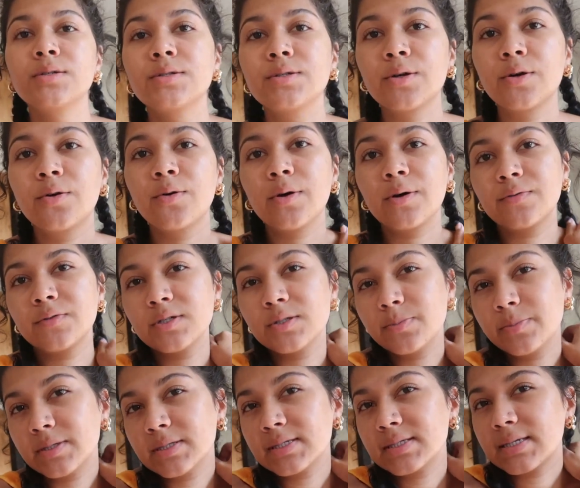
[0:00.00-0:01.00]
So I've
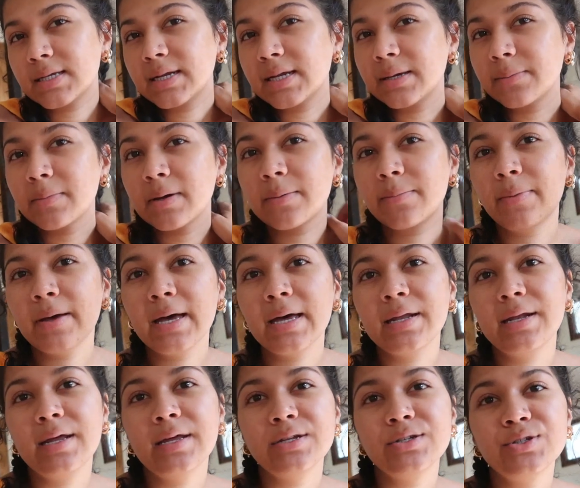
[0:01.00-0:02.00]
just been sitting in my
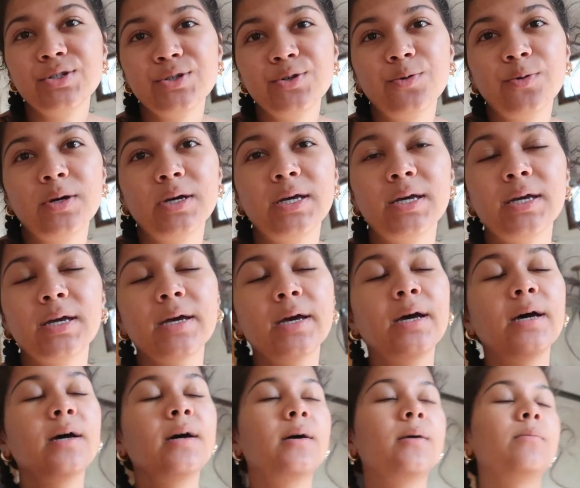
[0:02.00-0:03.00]
bed and doing
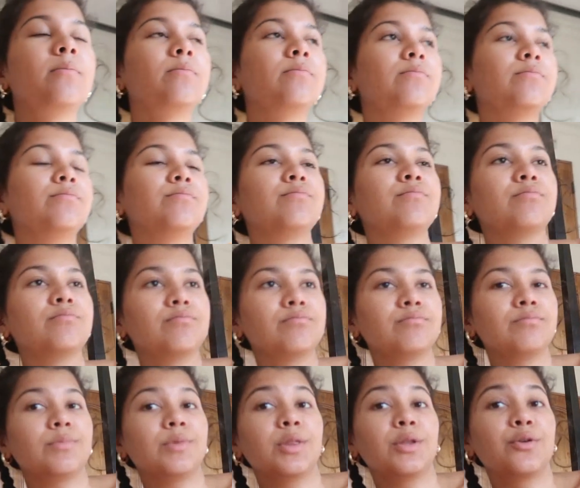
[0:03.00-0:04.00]
um,
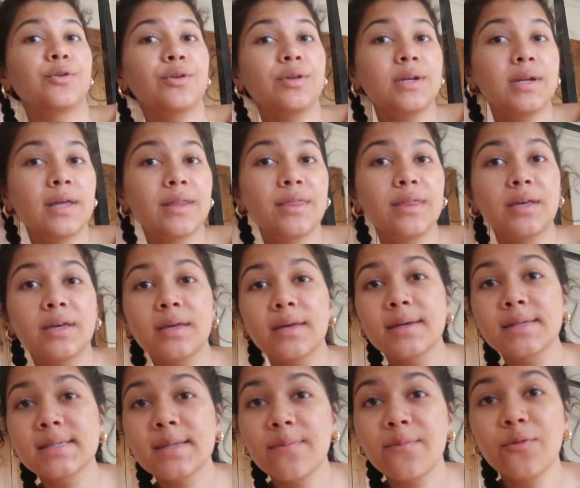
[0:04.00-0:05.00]
literally nothing
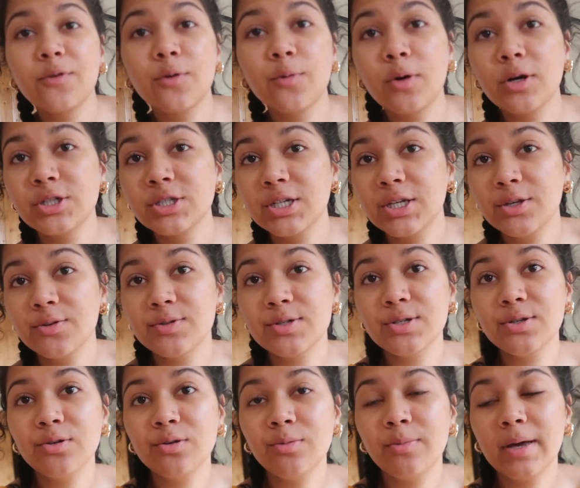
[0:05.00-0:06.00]
except for watching
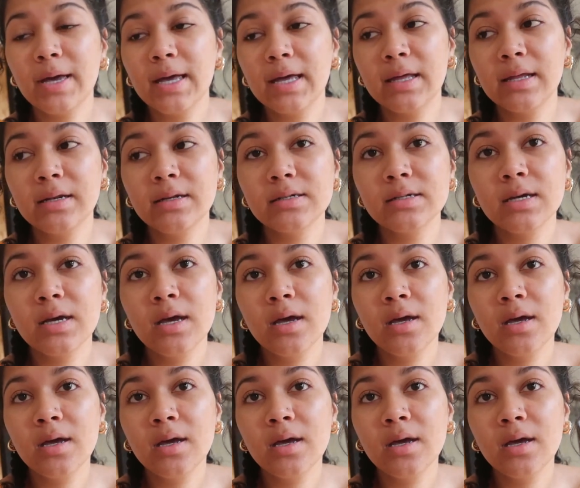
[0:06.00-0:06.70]
YouTube and